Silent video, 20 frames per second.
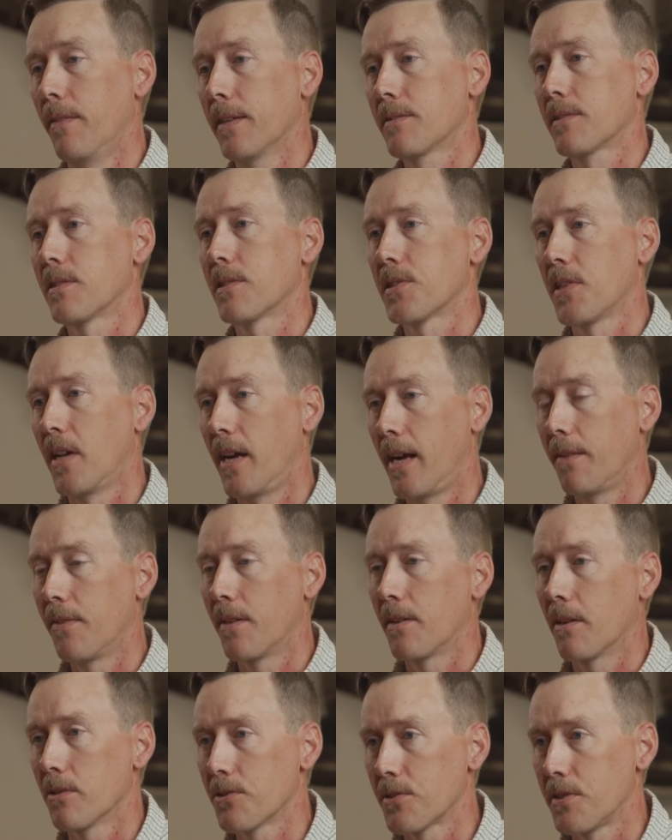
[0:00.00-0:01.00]
That's a sign
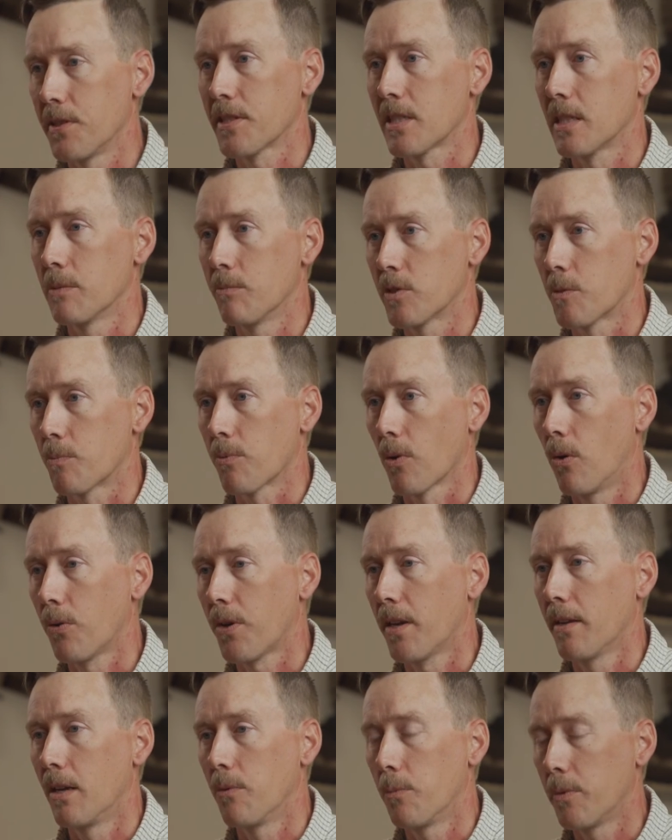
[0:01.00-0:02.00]
that our system is
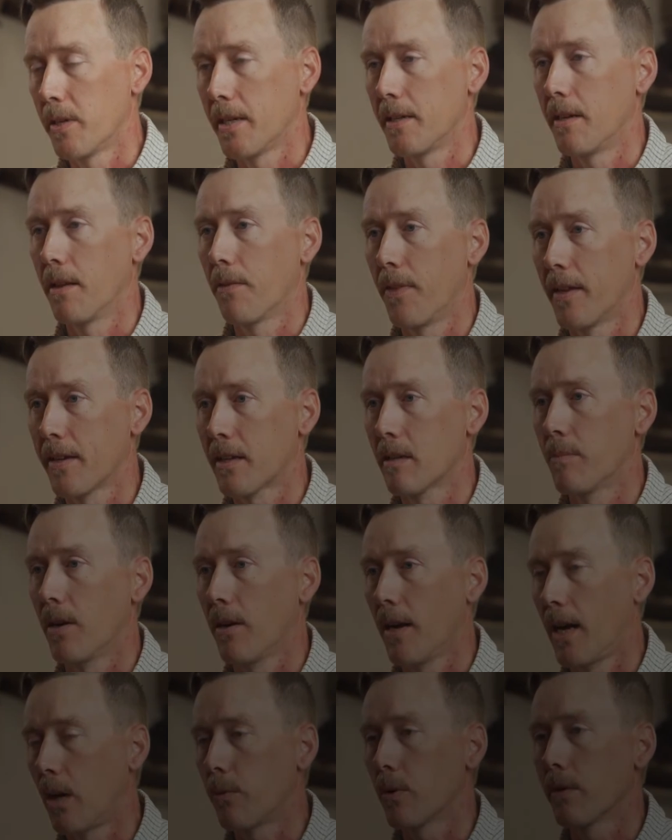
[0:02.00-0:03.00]
broken, and we need to think
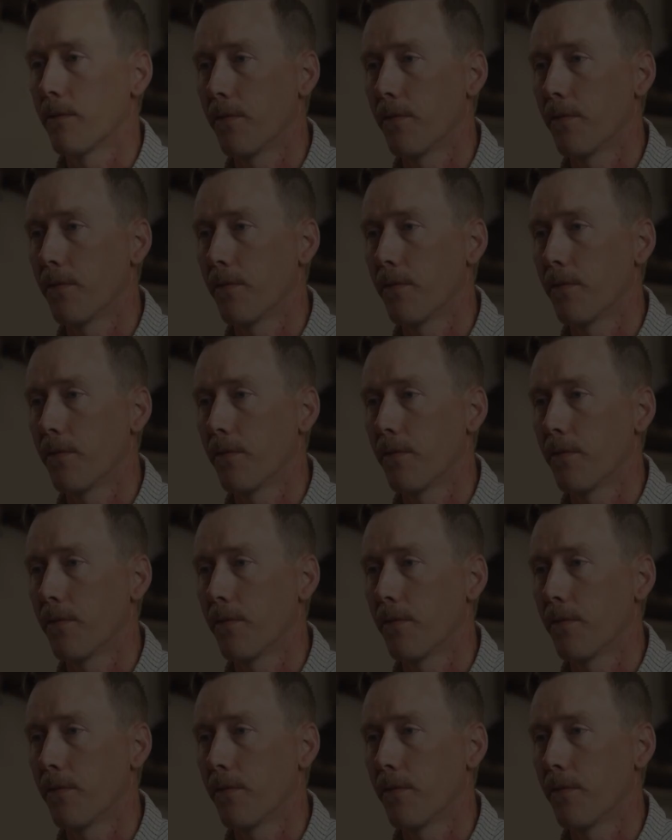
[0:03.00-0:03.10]
about how we